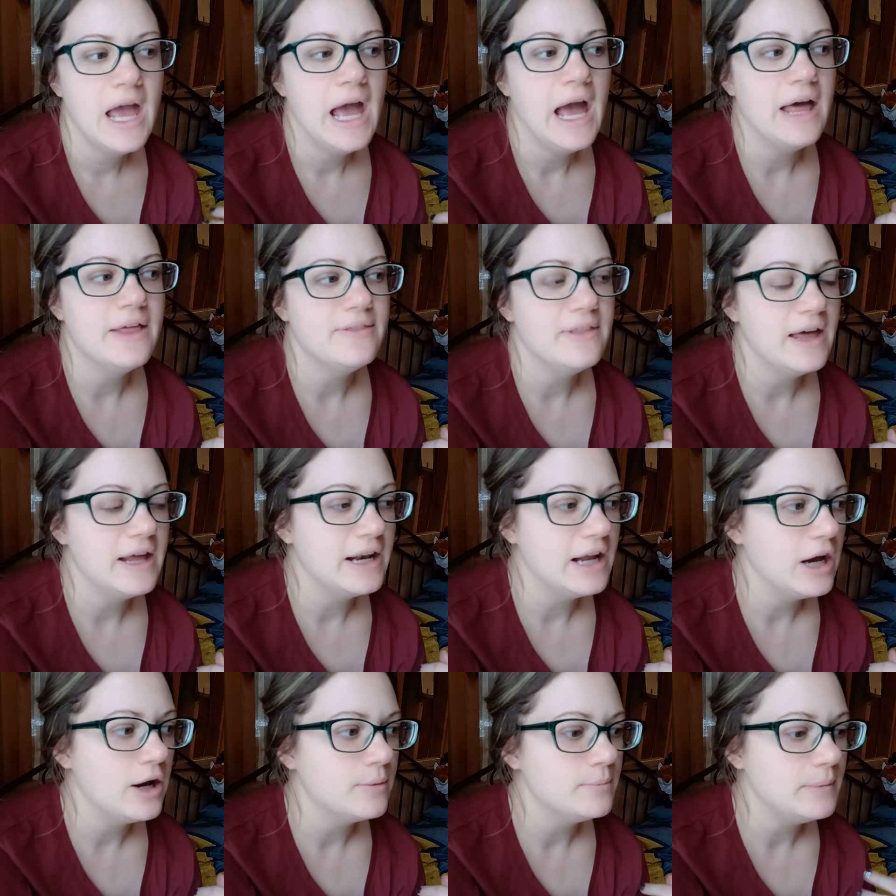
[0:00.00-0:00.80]
and then
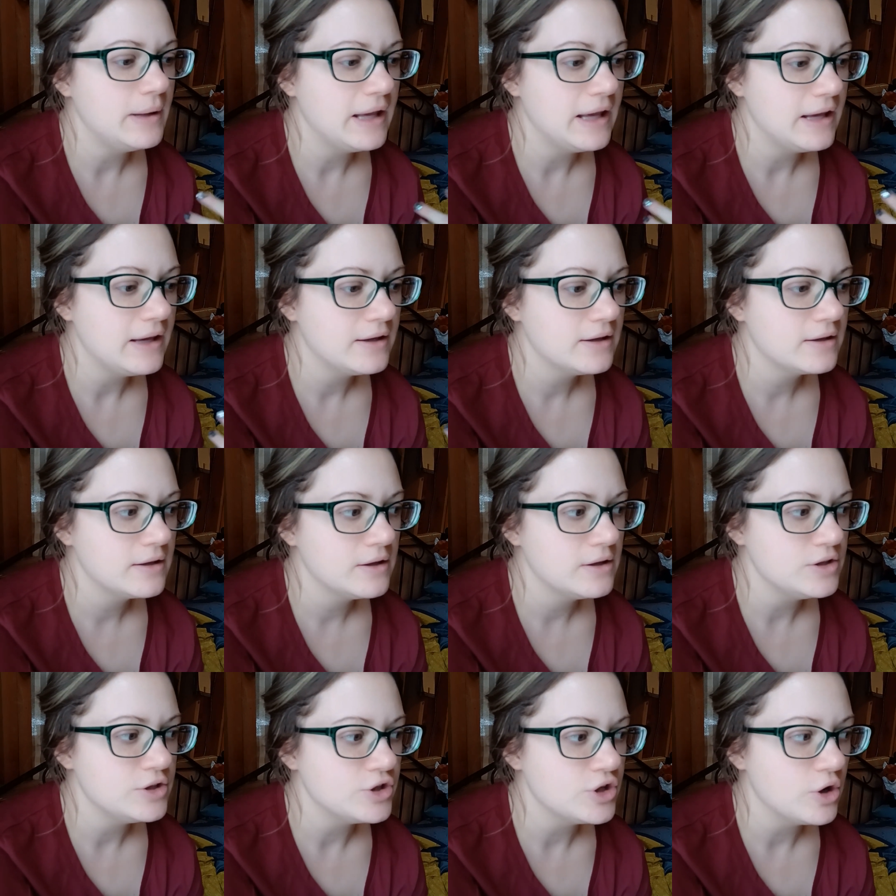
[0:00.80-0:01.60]
I'll make,
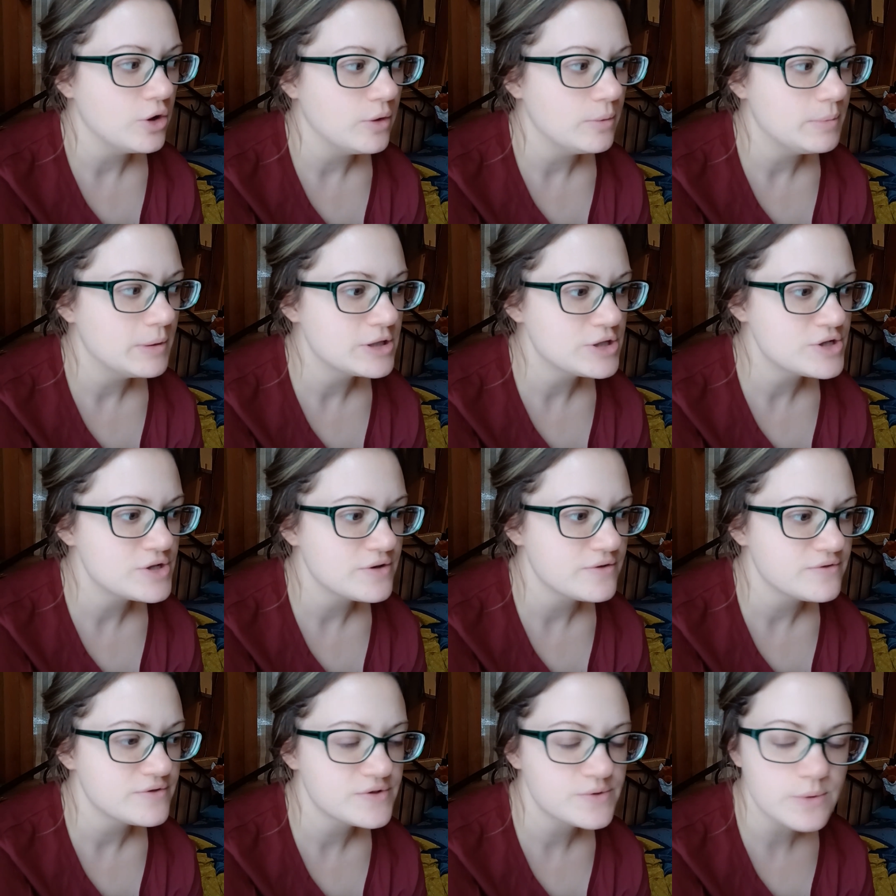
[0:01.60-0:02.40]
you know, a bunch
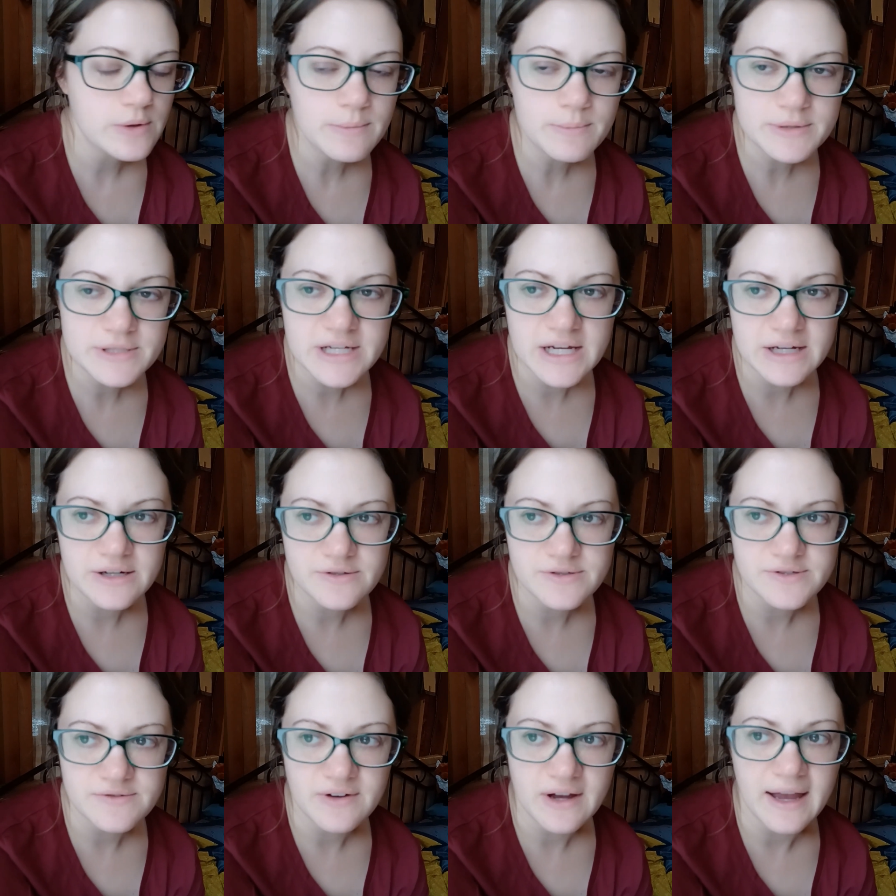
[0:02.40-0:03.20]
of sweet
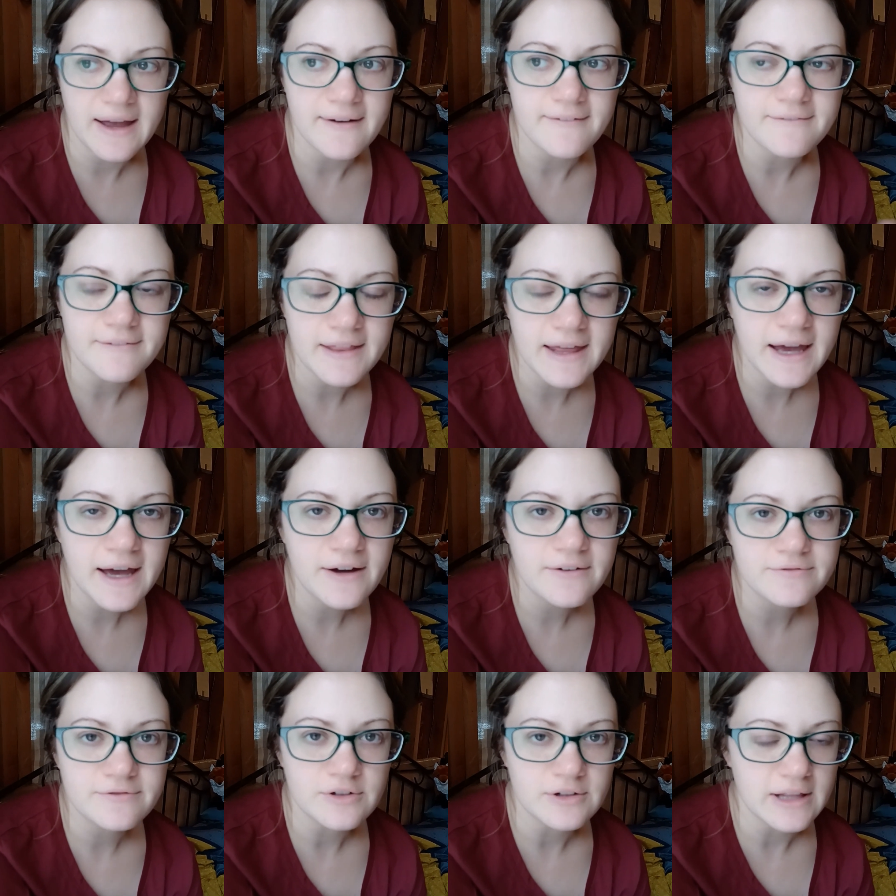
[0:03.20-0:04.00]
potatoes if I have
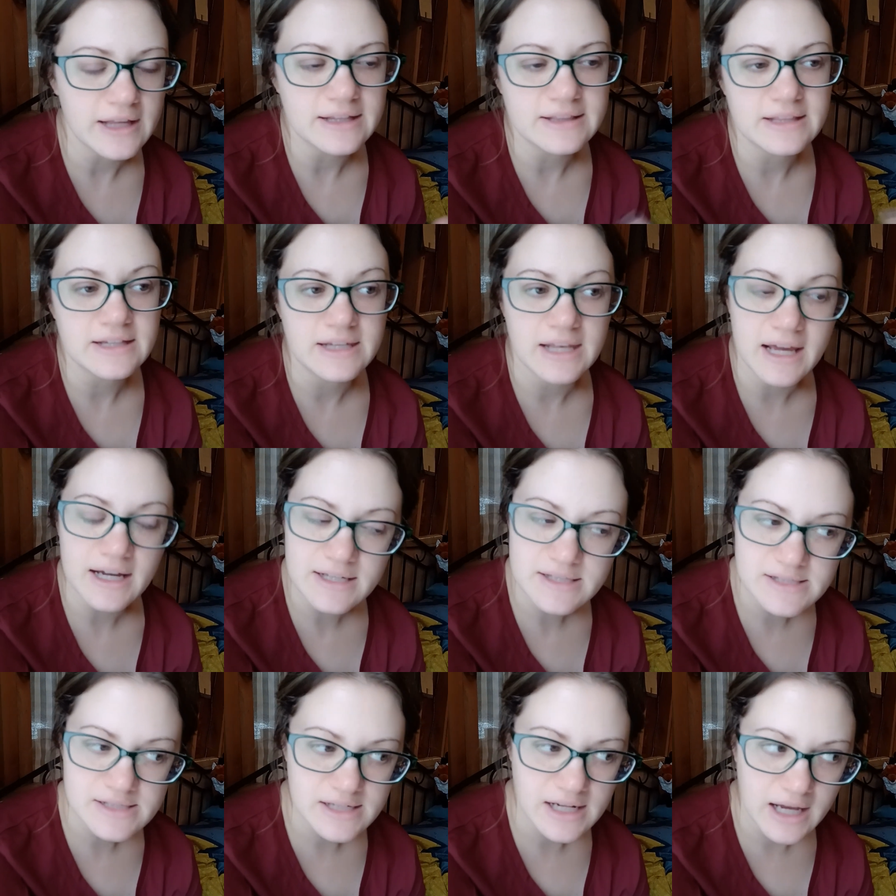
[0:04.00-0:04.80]
that for like the
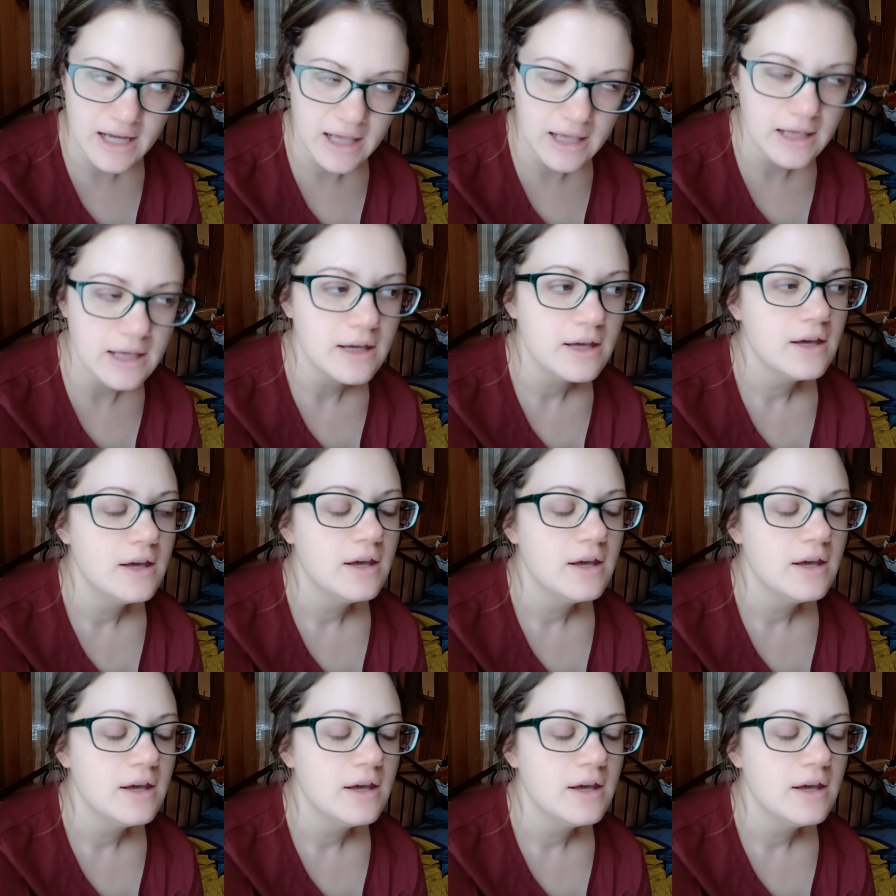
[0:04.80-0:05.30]
next night.